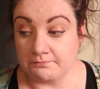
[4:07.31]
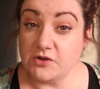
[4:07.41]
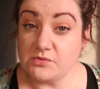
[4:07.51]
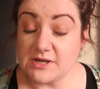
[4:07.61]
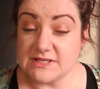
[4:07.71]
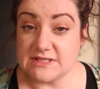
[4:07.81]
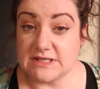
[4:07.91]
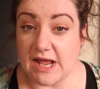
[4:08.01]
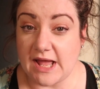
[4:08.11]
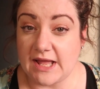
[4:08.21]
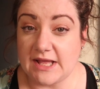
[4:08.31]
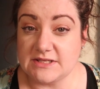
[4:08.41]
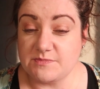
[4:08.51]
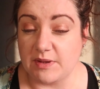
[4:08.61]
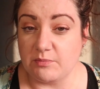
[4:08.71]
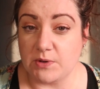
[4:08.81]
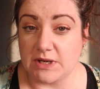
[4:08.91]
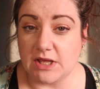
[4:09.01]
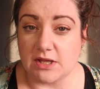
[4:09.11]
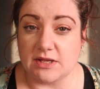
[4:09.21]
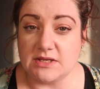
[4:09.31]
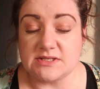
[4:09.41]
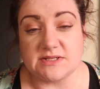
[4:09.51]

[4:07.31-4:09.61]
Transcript: Food wise today, it's been pretty good.